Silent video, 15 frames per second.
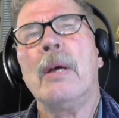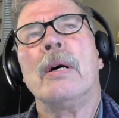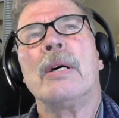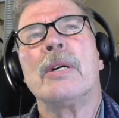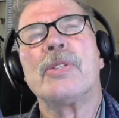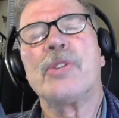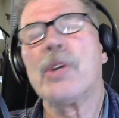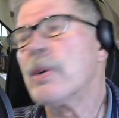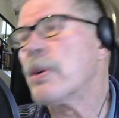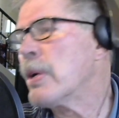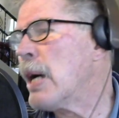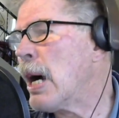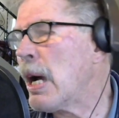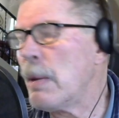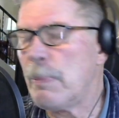a certain
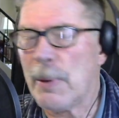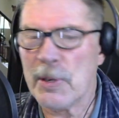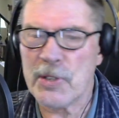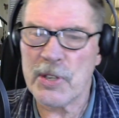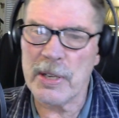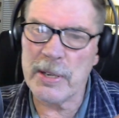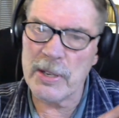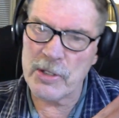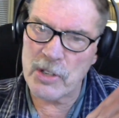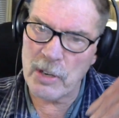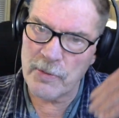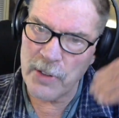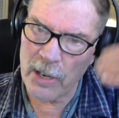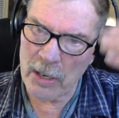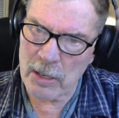high percentage
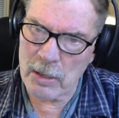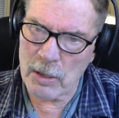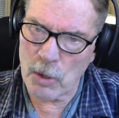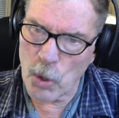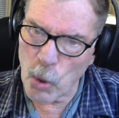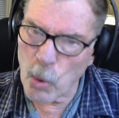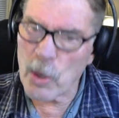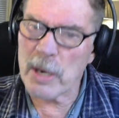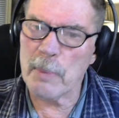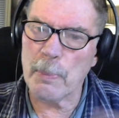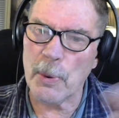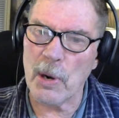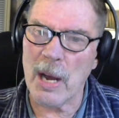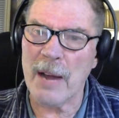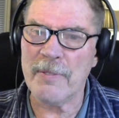of their corn
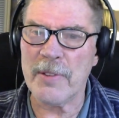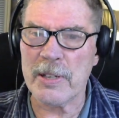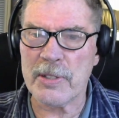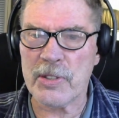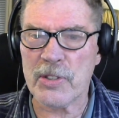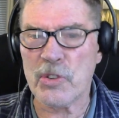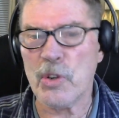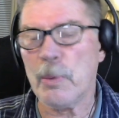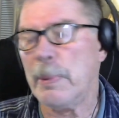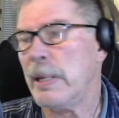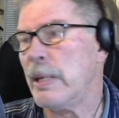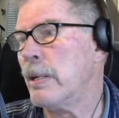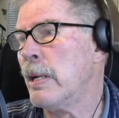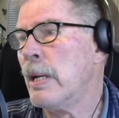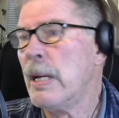profits to
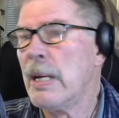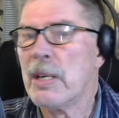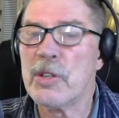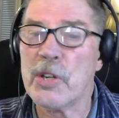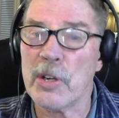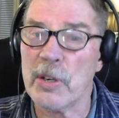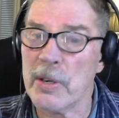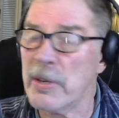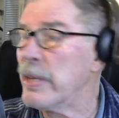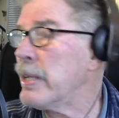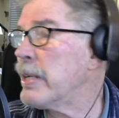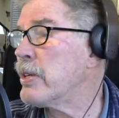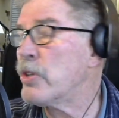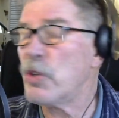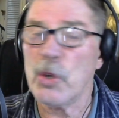be turned
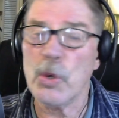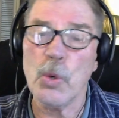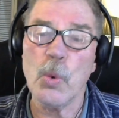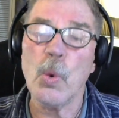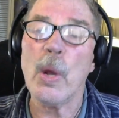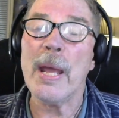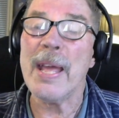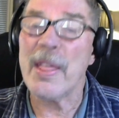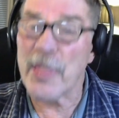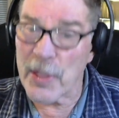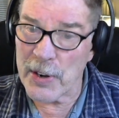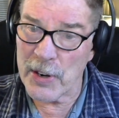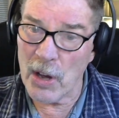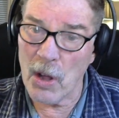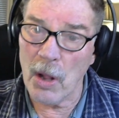into
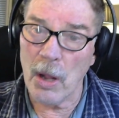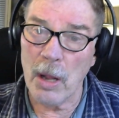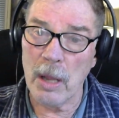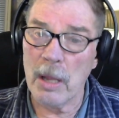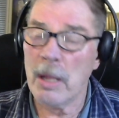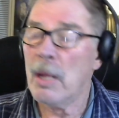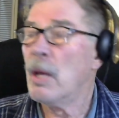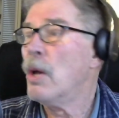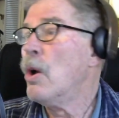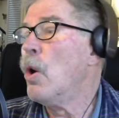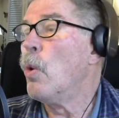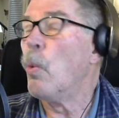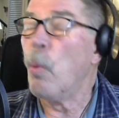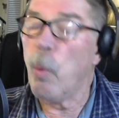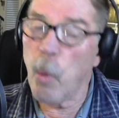ethanol.
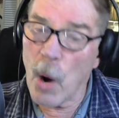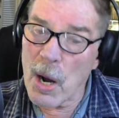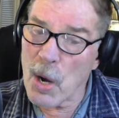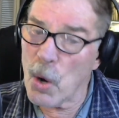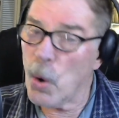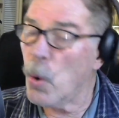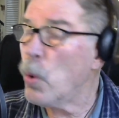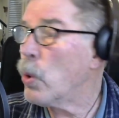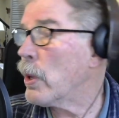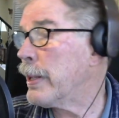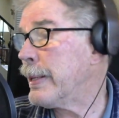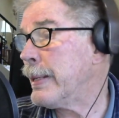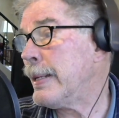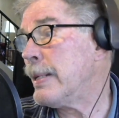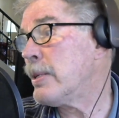Woe
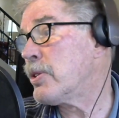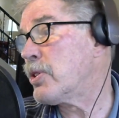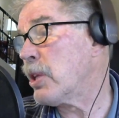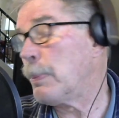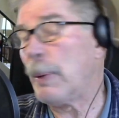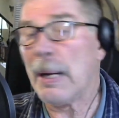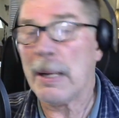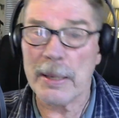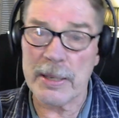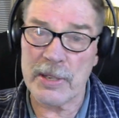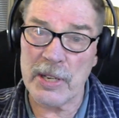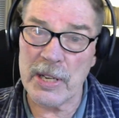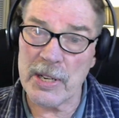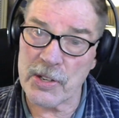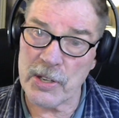is the
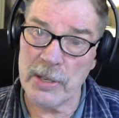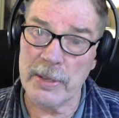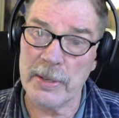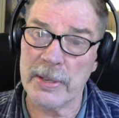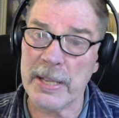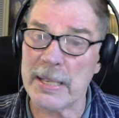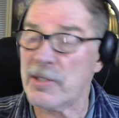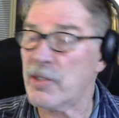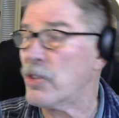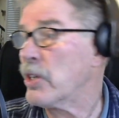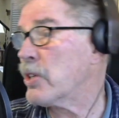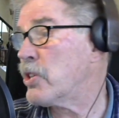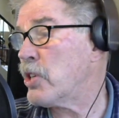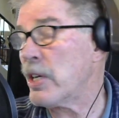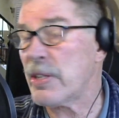politician that
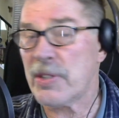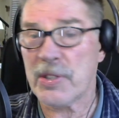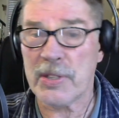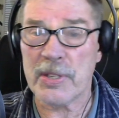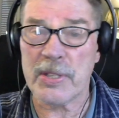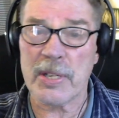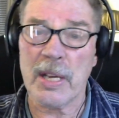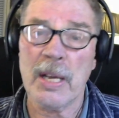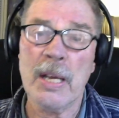suggests